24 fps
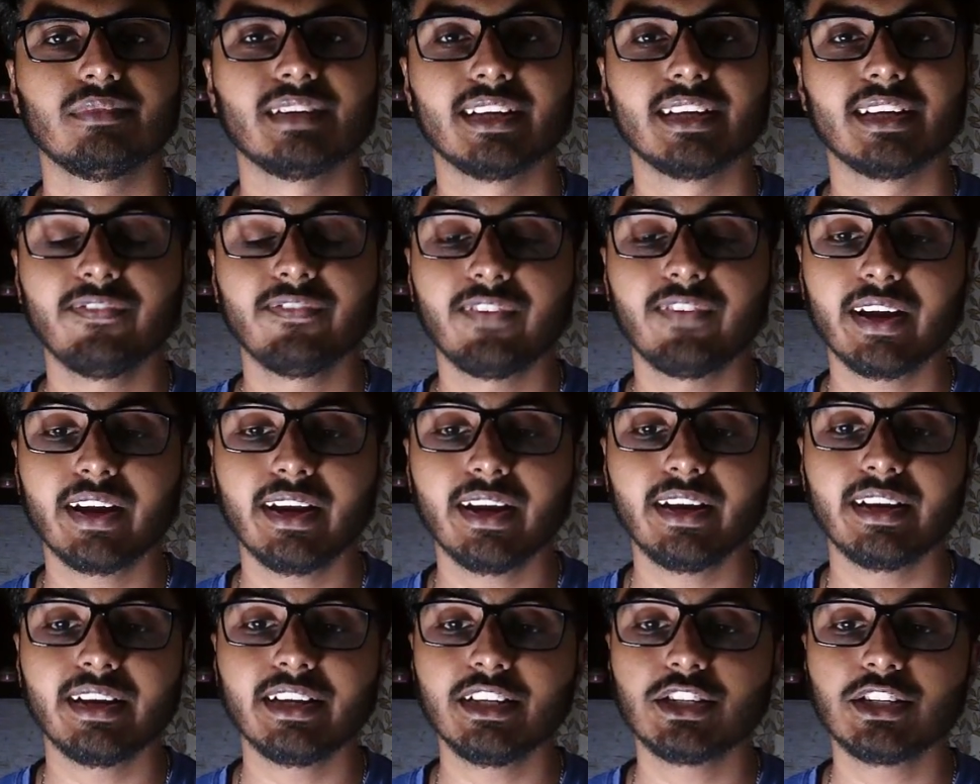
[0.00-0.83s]

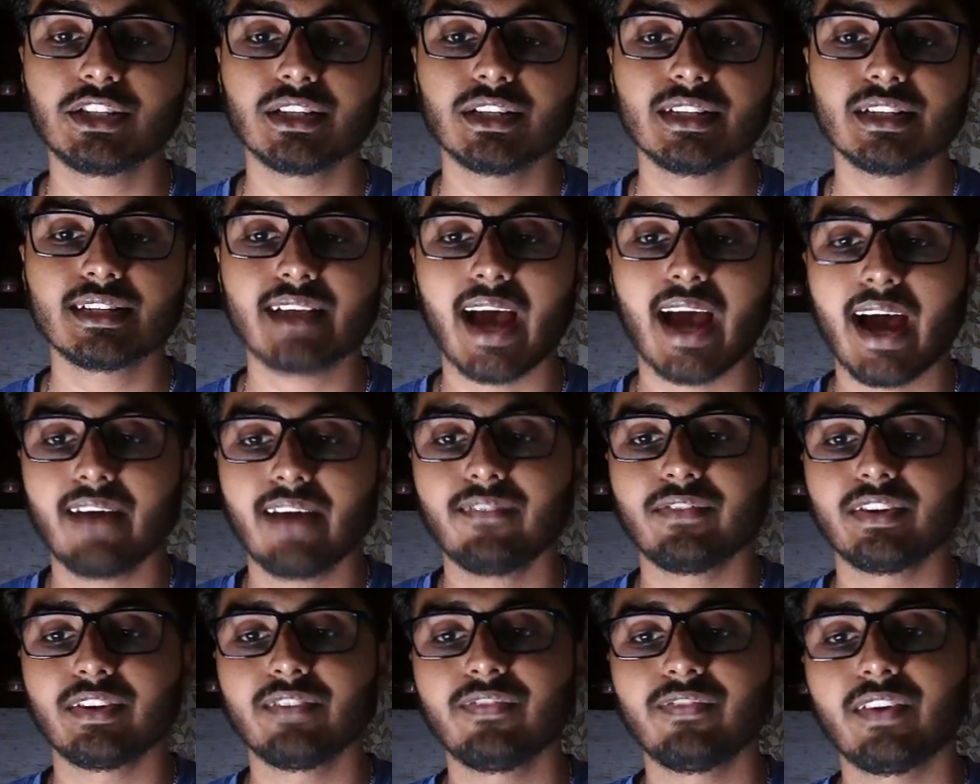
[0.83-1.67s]
Different dishes
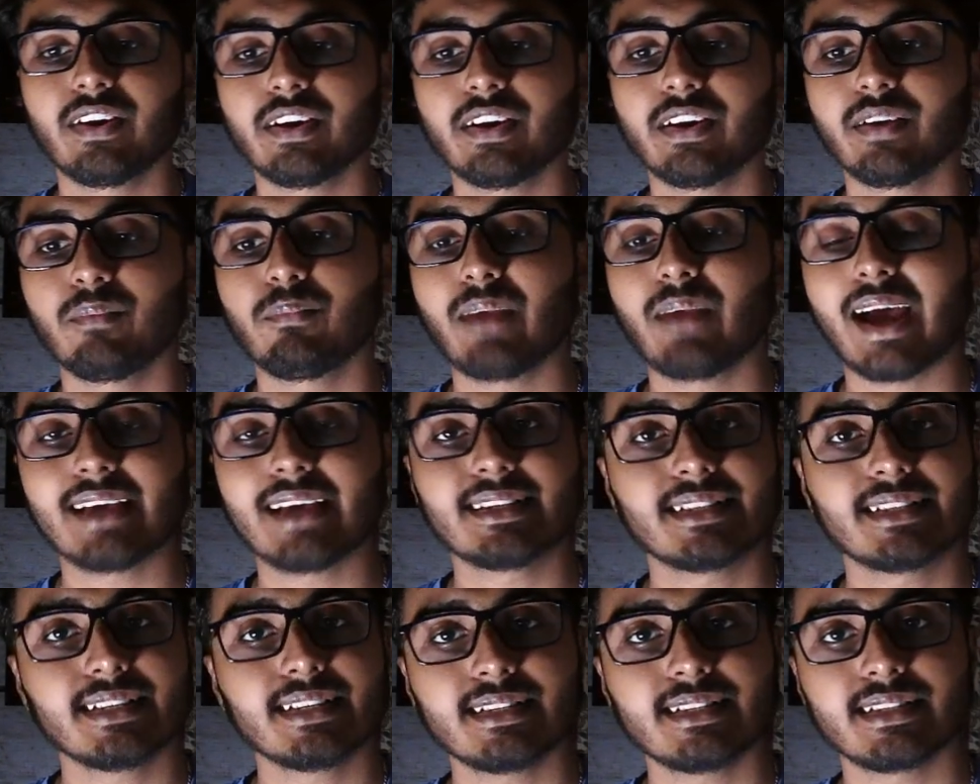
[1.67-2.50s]
have different
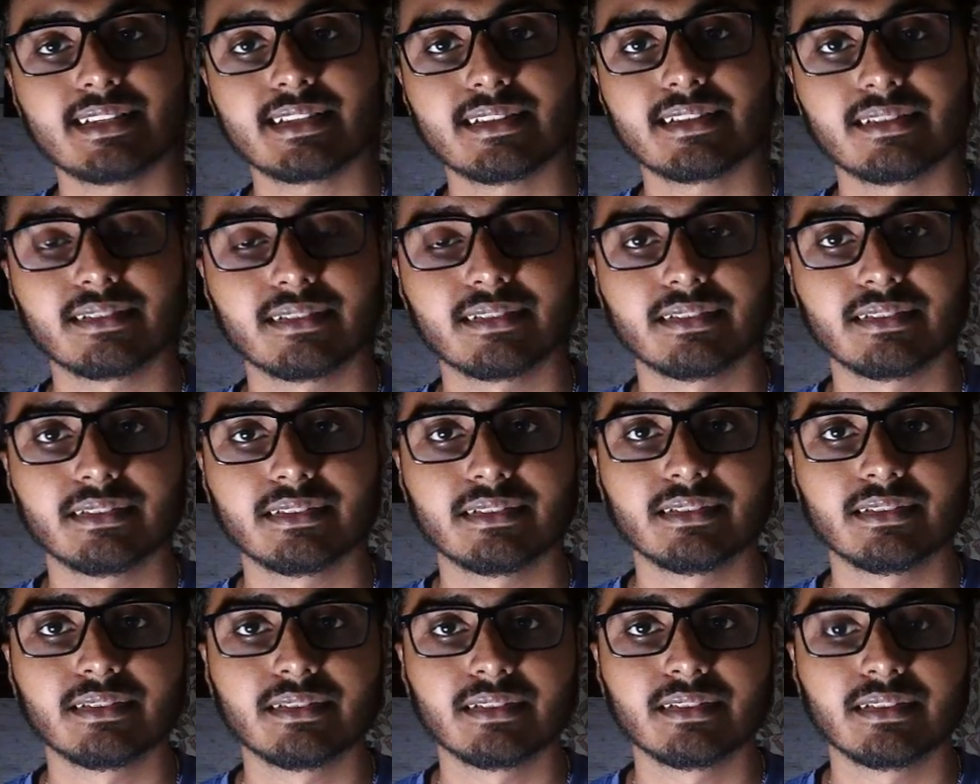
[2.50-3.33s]
prices.
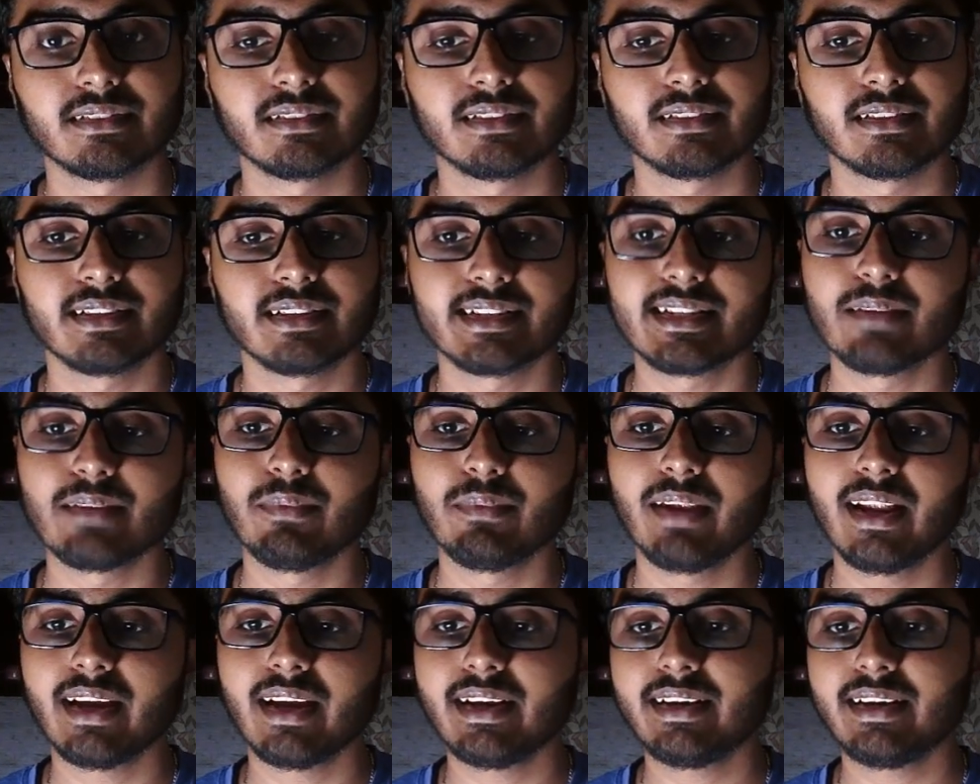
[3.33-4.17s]

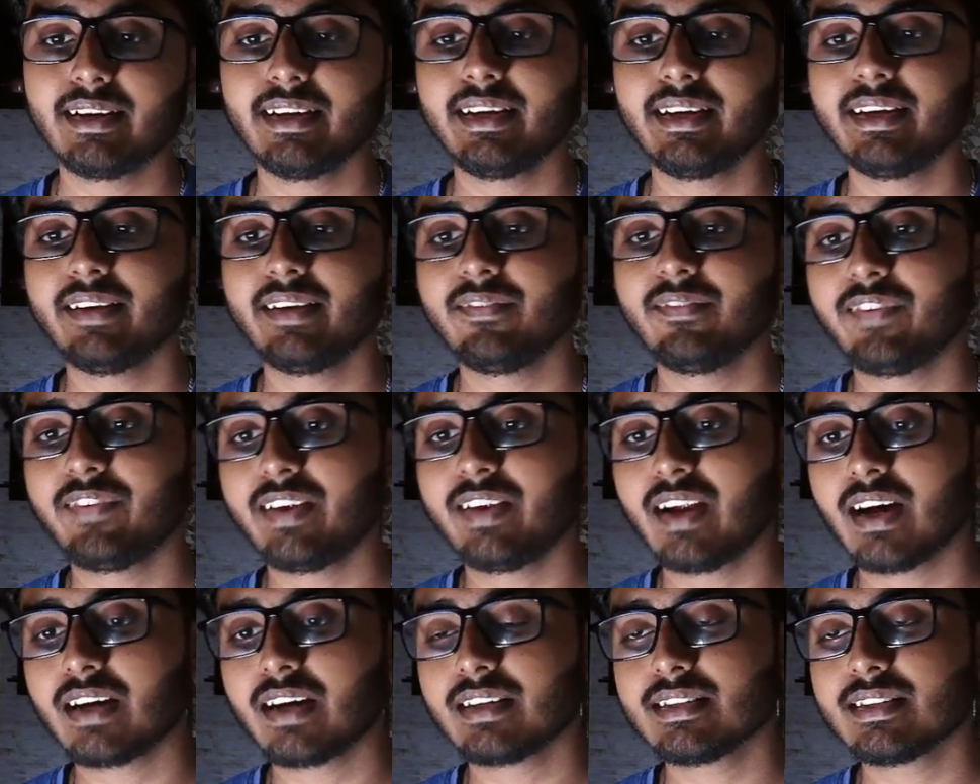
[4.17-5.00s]
Similarity in
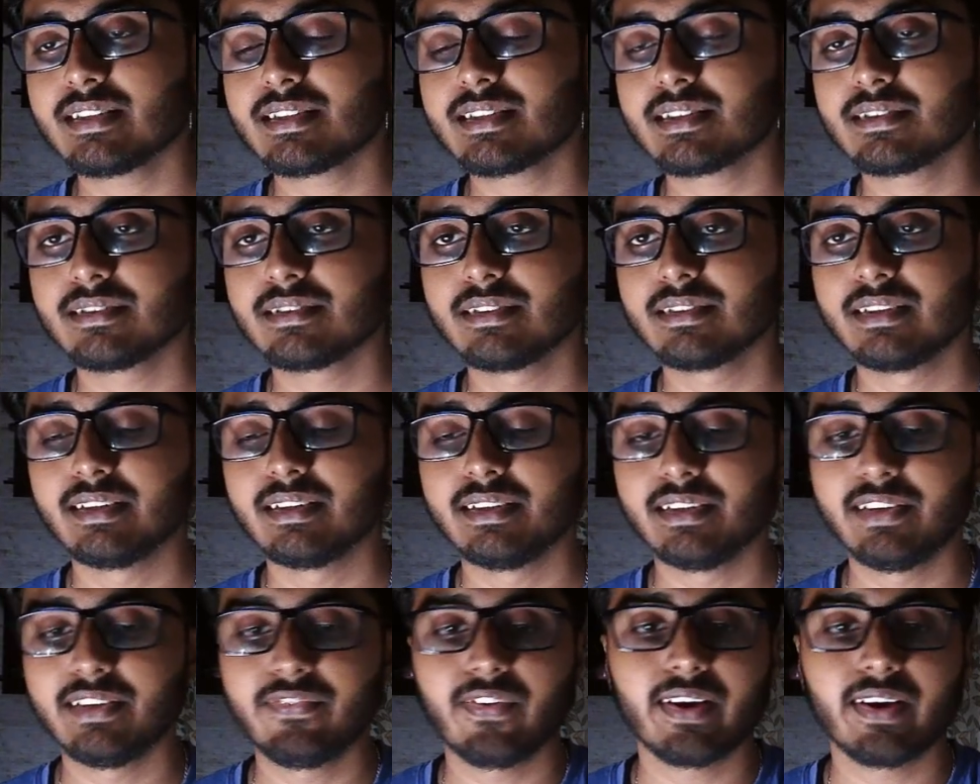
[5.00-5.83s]
finance,
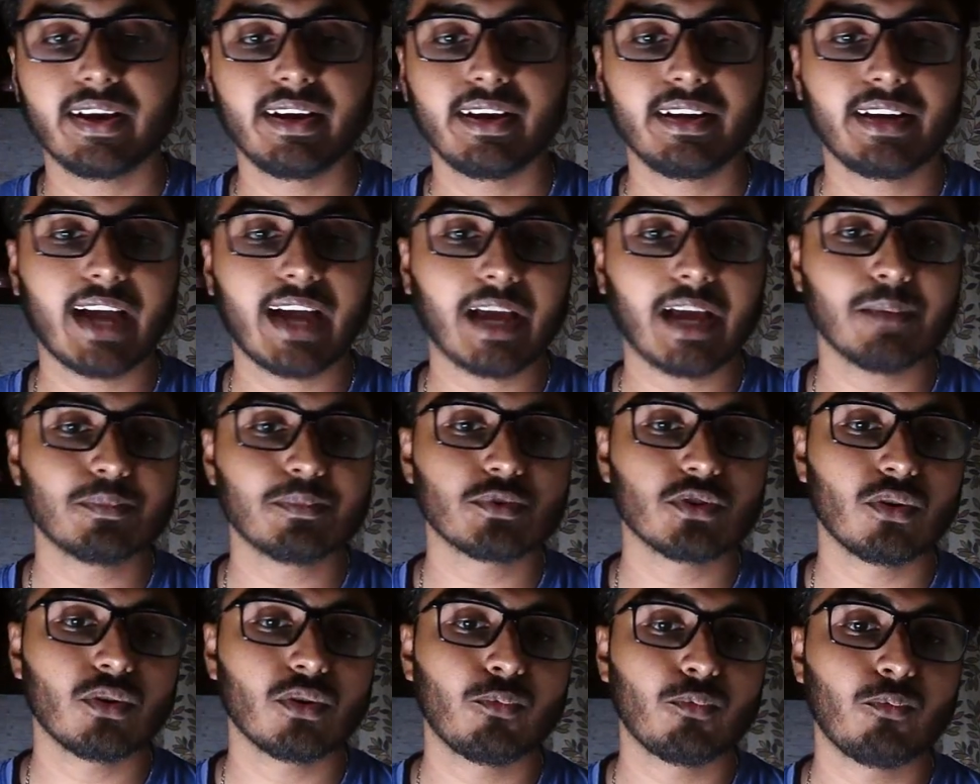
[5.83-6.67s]
different types
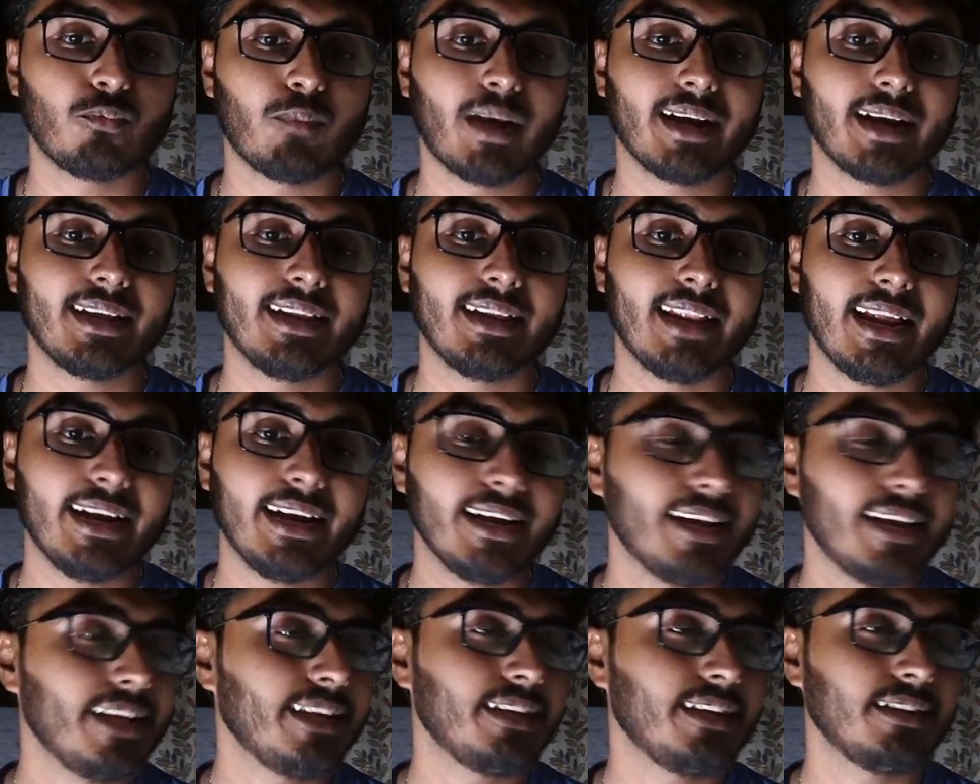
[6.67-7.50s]
of money
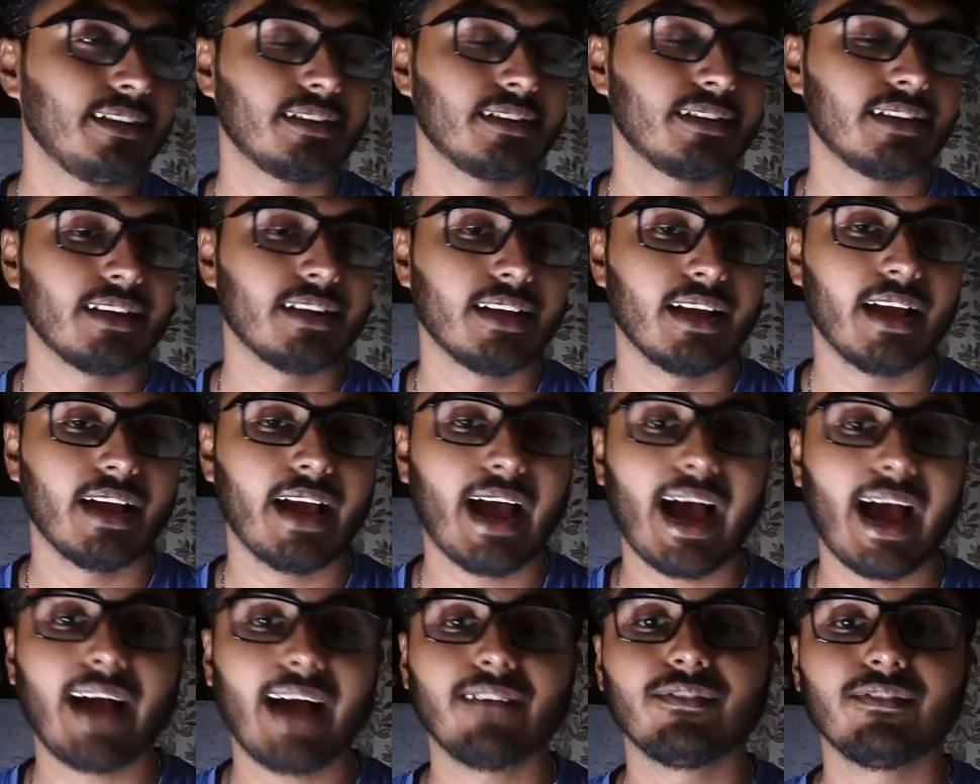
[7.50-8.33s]
lending
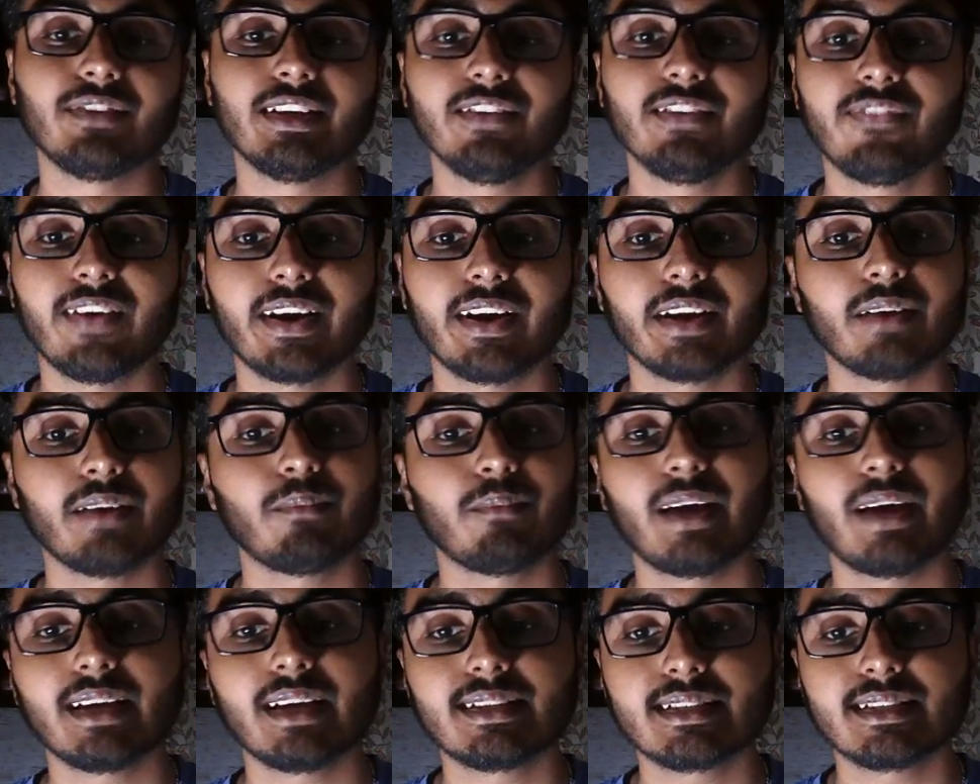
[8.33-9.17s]
have different
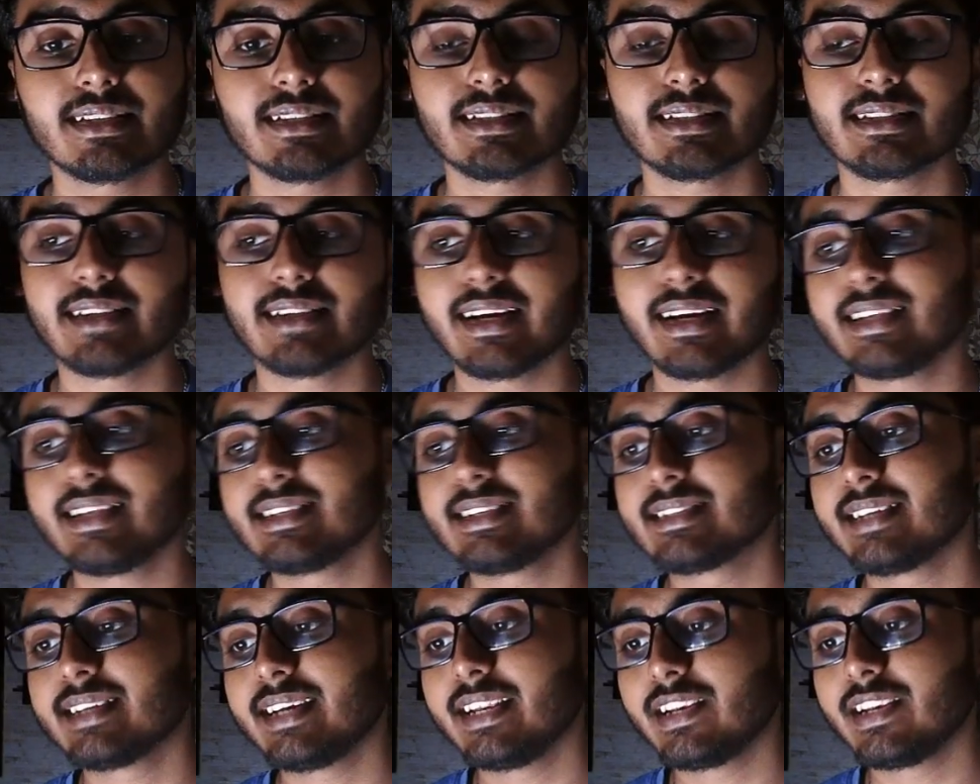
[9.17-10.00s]
prices, that
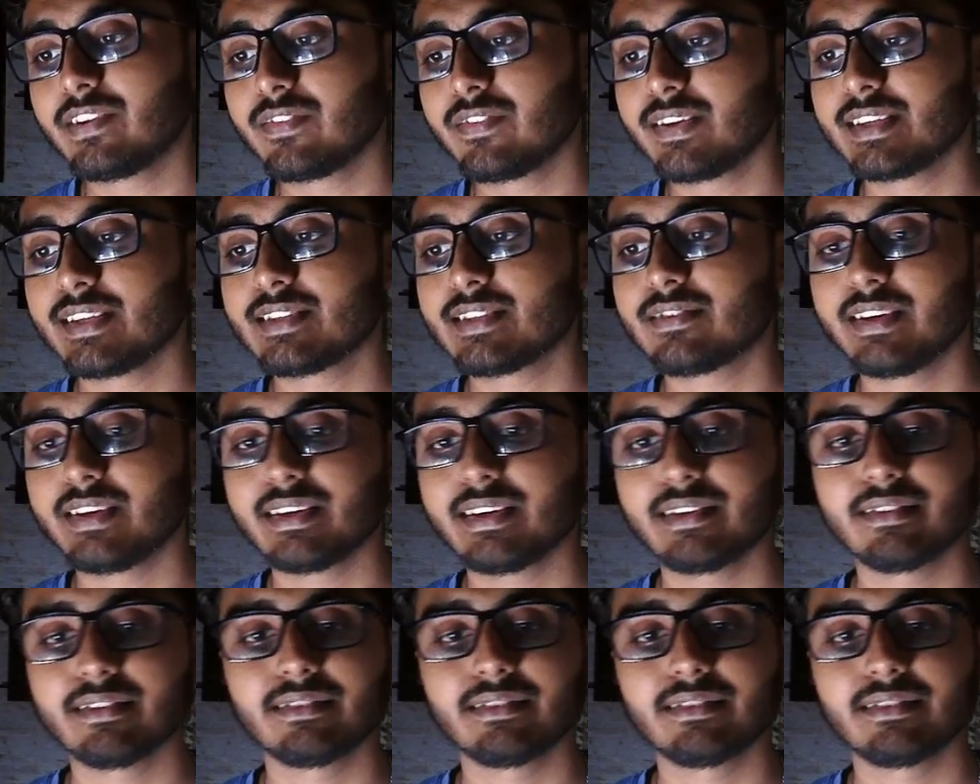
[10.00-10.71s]
is the interest rate.